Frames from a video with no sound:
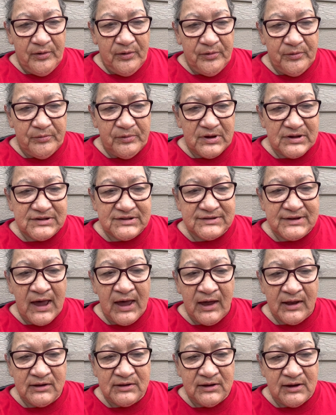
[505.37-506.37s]

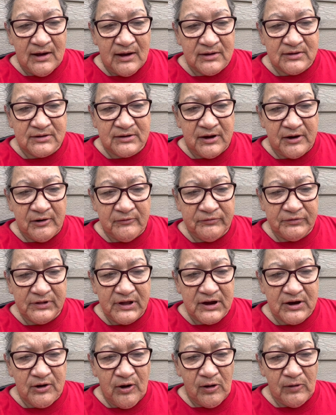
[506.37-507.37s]
Racette had carefully
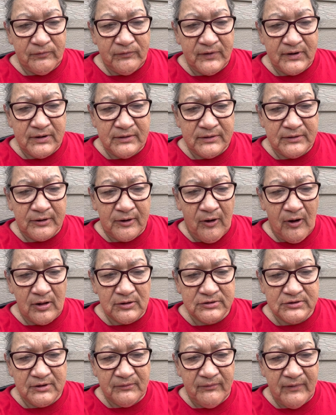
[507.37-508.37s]

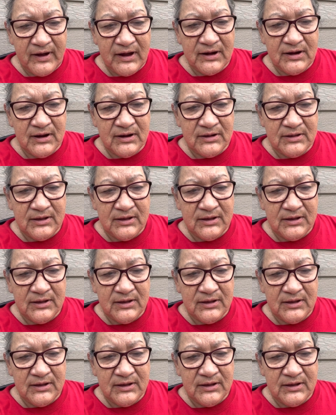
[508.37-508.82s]
cultivated